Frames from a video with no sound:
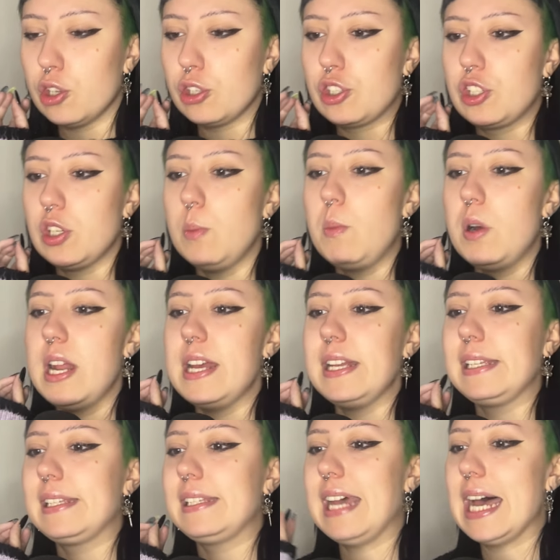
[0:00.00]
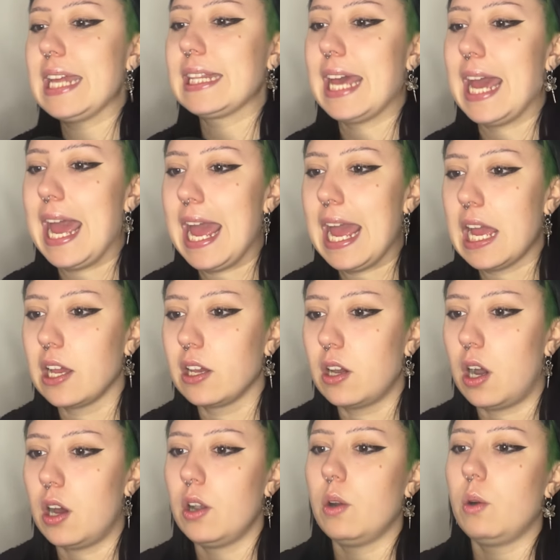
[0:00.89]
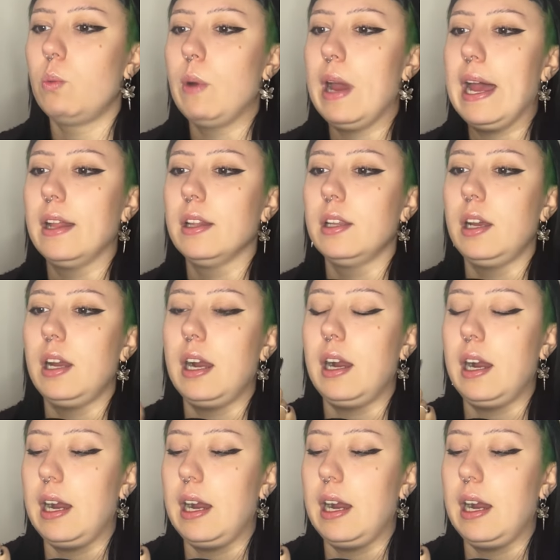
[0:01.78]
someone has sat there and gone, "Well,